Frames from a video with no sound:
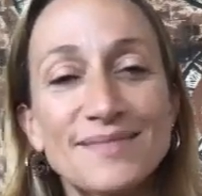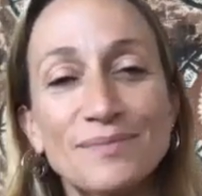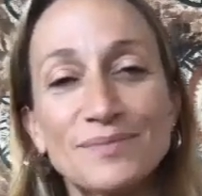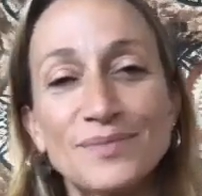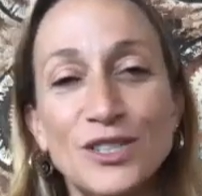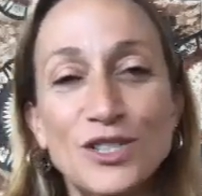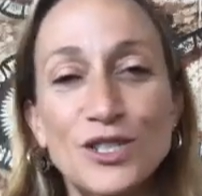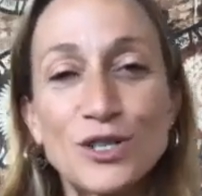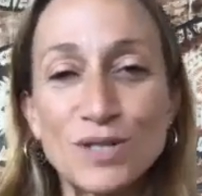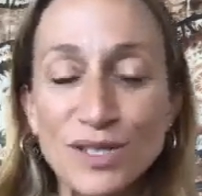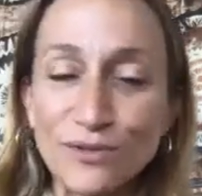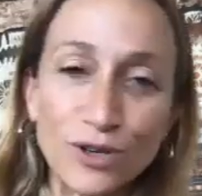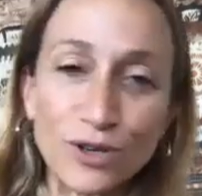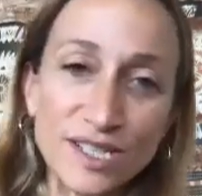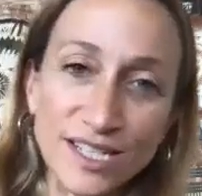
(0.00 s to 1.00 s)
There's no
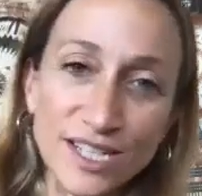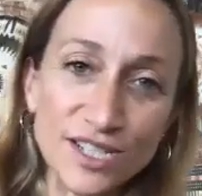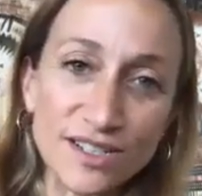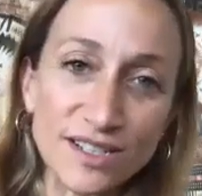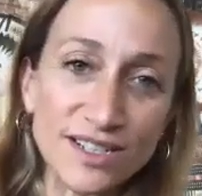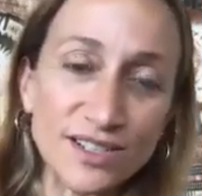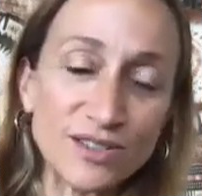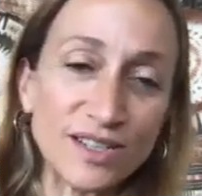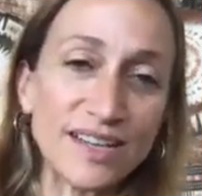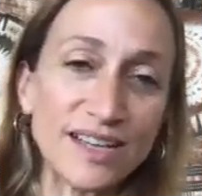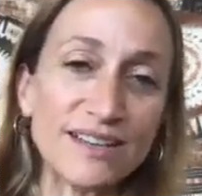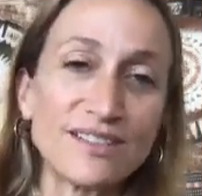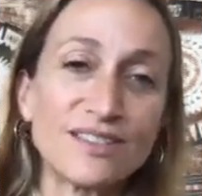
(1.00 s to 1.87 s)
deforestation on their land.